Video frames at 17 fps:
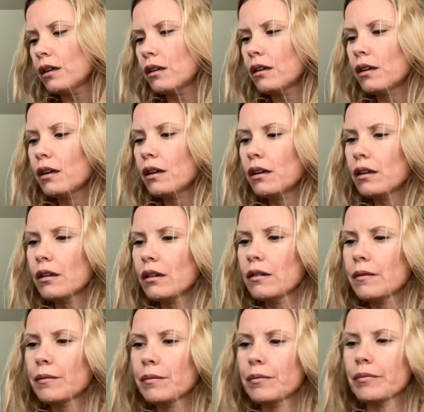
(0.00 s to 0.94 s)
We're
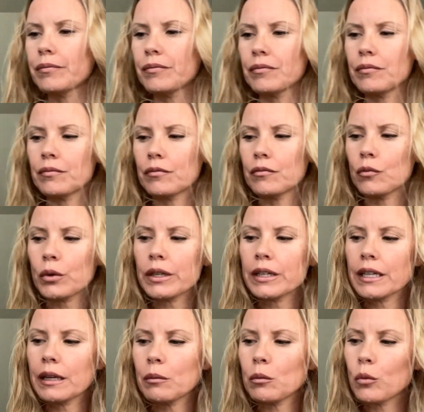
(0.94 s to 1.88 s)

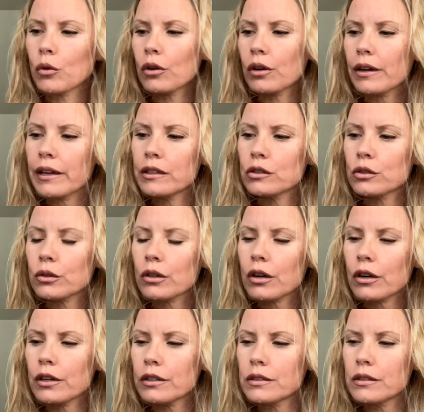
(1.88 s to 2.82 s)
going to get more angel
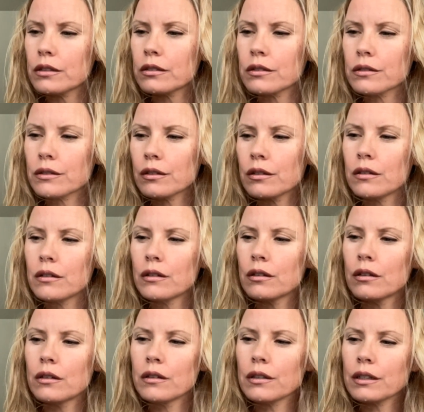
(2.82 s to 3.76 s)
cards
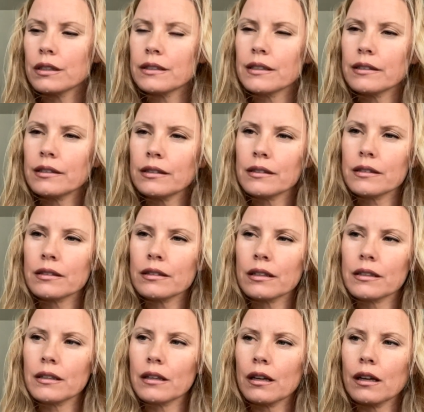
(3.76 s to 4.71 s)
because this is
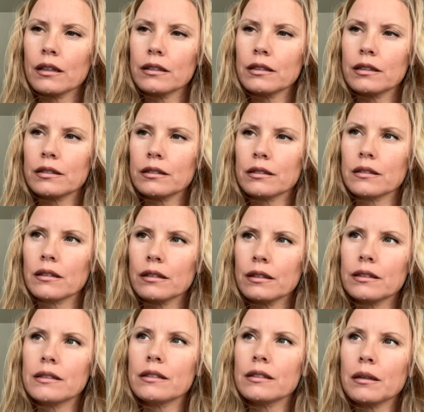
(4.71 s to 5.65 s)
a, a,
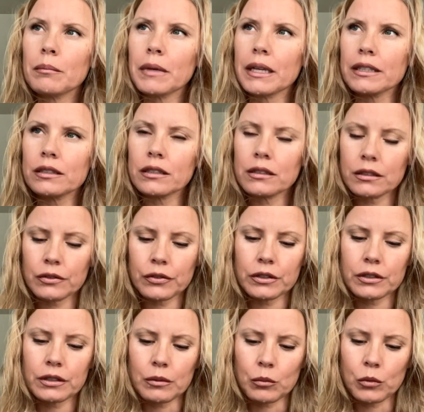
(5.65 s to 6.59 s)
this is a message
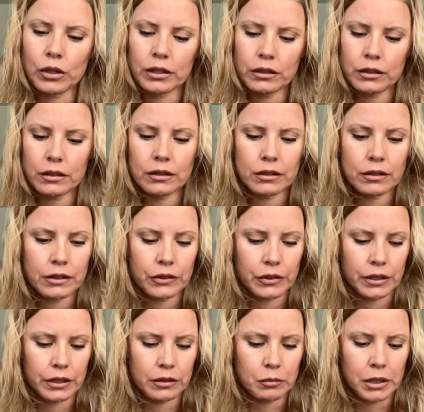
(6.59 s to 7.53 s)
for someone. This is a
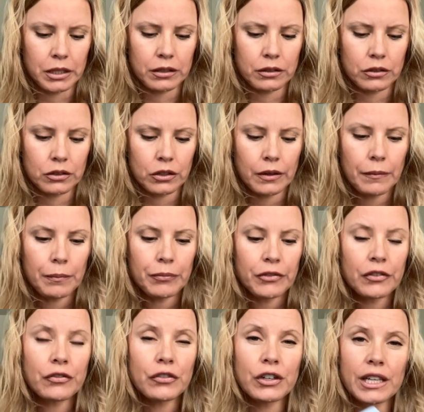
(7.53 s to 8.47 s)
serious message.
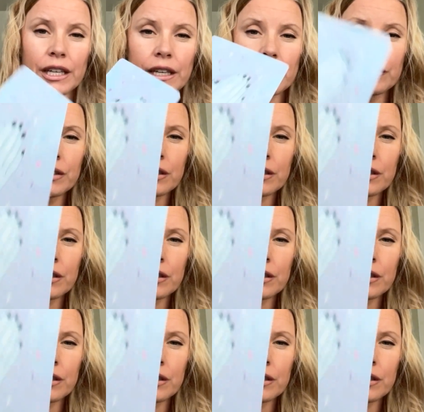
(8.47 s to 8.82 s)
Forgive